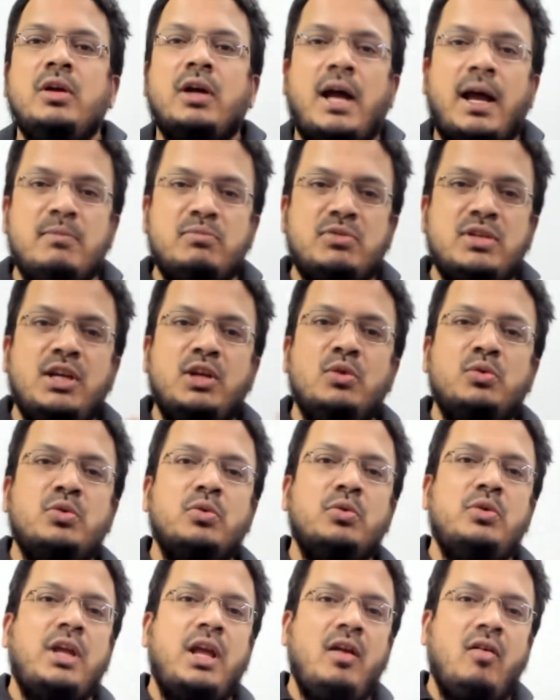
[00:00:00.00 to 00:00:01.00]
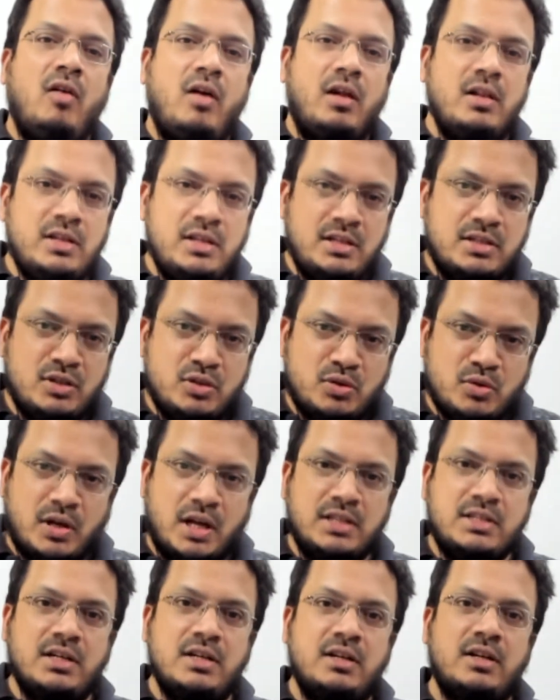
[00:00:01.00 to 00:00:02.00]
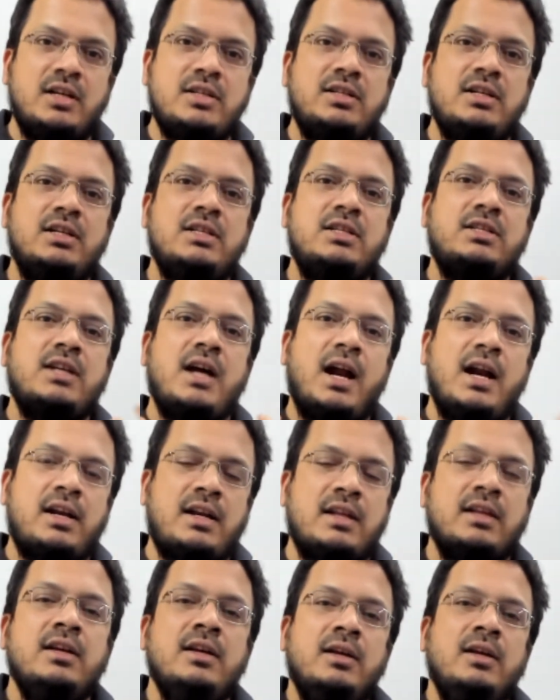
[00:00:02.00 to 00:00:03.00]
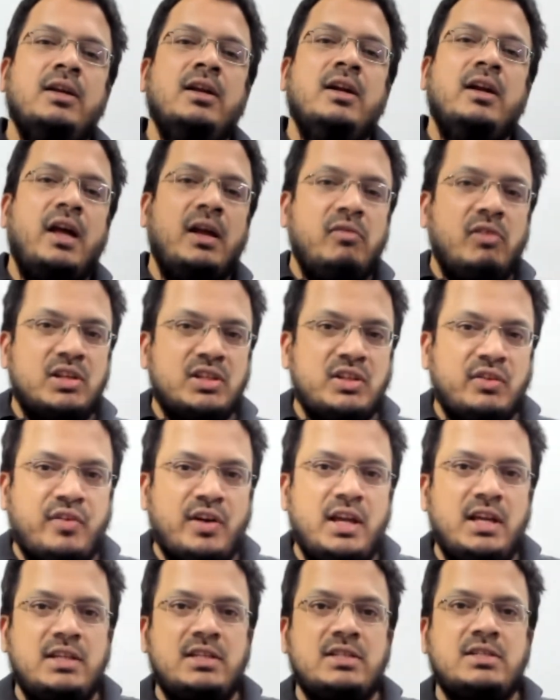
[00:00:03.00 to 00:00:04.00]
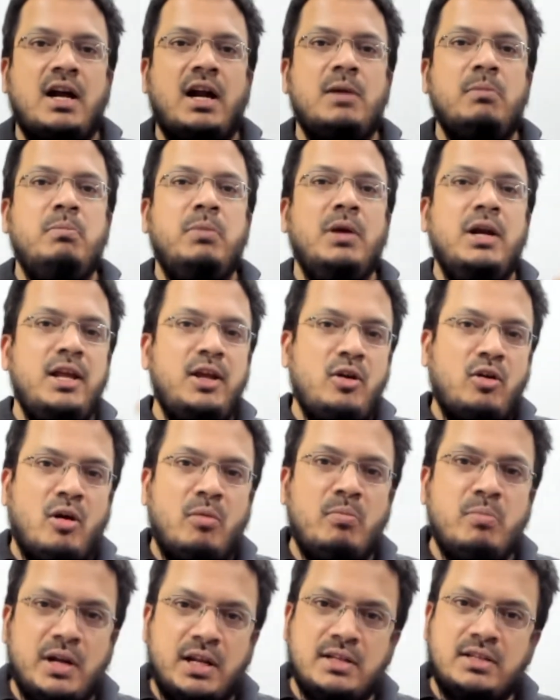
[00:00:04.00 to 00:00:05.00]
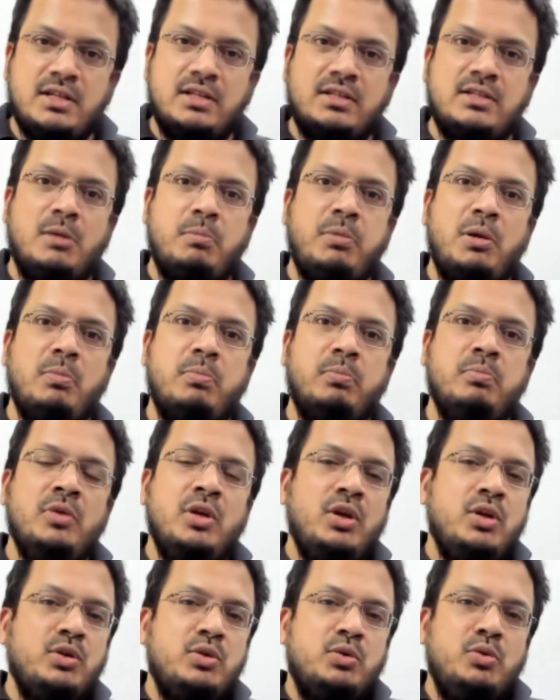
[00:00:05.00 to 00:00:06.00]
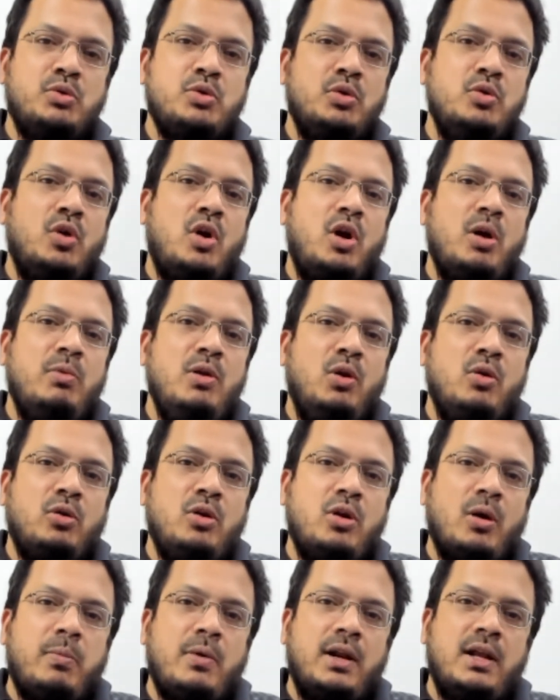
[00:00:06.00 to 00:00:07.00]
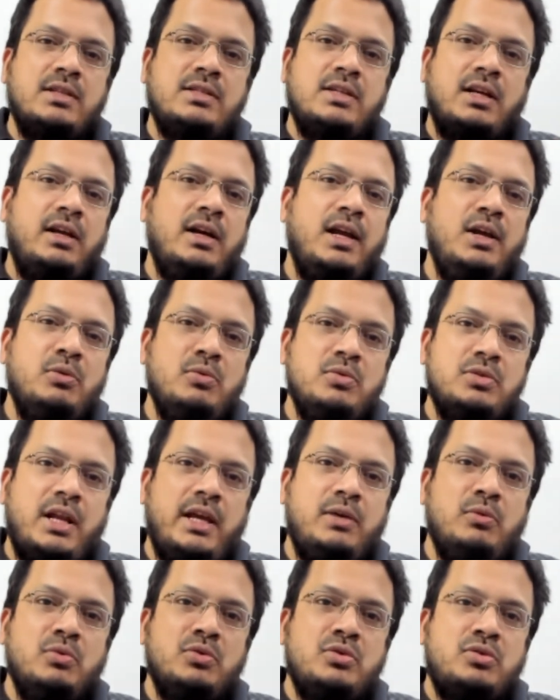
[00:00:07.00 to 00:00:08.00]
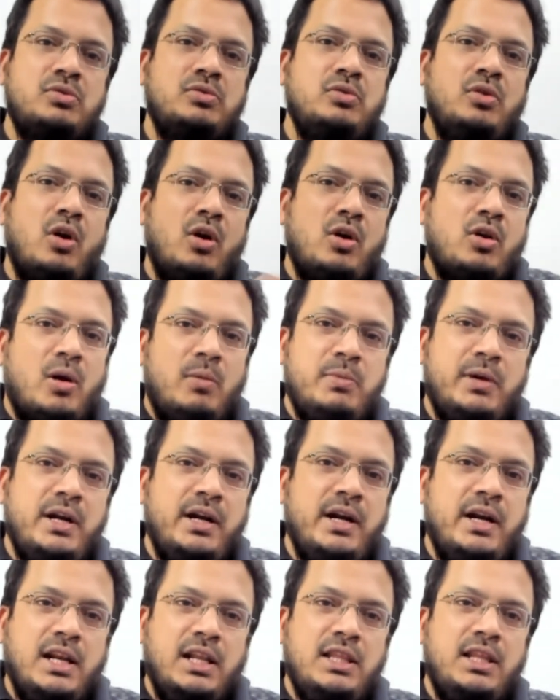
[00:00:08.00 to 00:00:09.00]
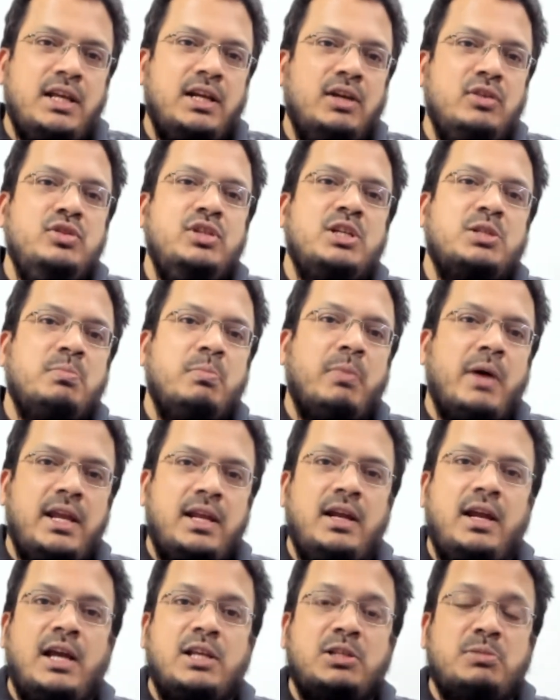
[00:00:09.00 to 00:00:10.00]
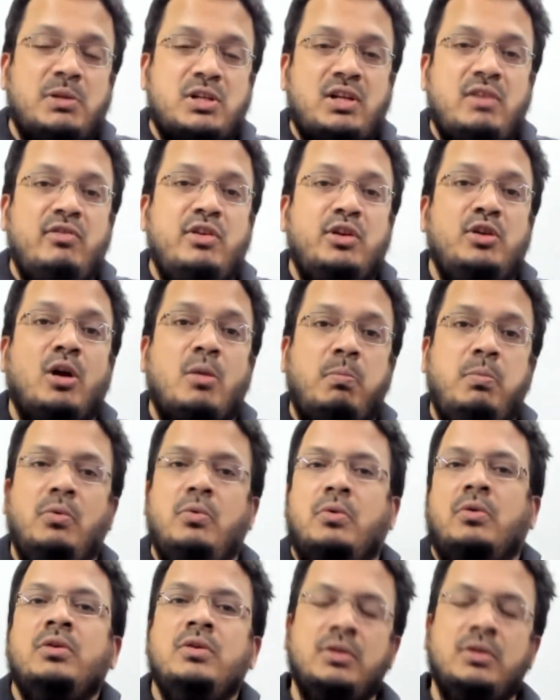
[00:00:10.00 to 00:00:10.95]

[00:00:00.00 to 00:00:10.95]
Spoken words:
I'm saying you should take all these into consideration and start diversifying, start building competencies that you should not be looked upon as a guy who's not competent at anything and just buying, especially when you are poor.